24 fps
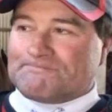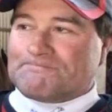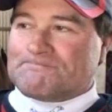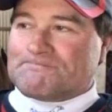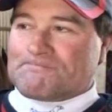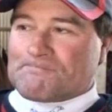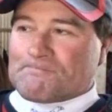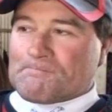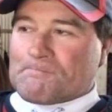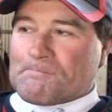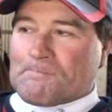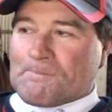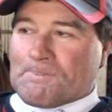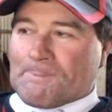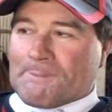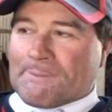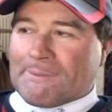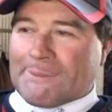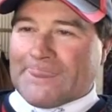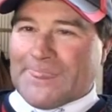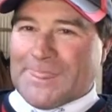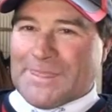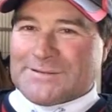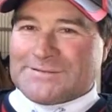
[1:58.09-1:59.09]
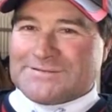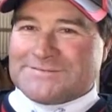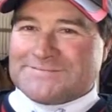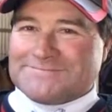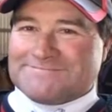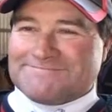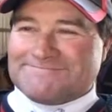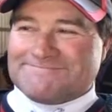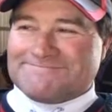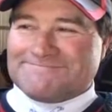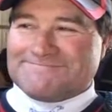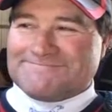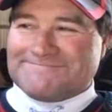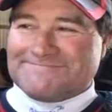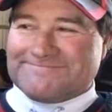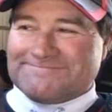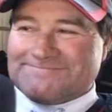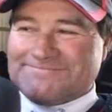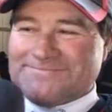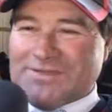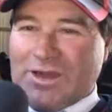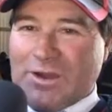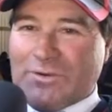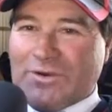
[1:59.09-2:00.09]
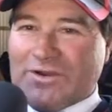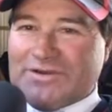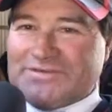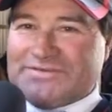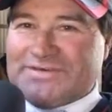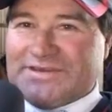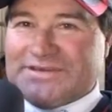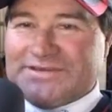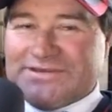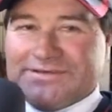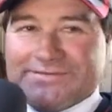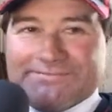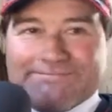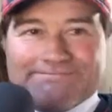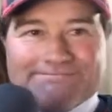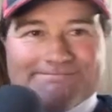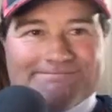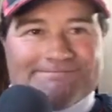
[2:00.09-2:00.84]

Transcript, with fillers: Thanks, Scotty. Good luck with her and the others. No worry. Thank you.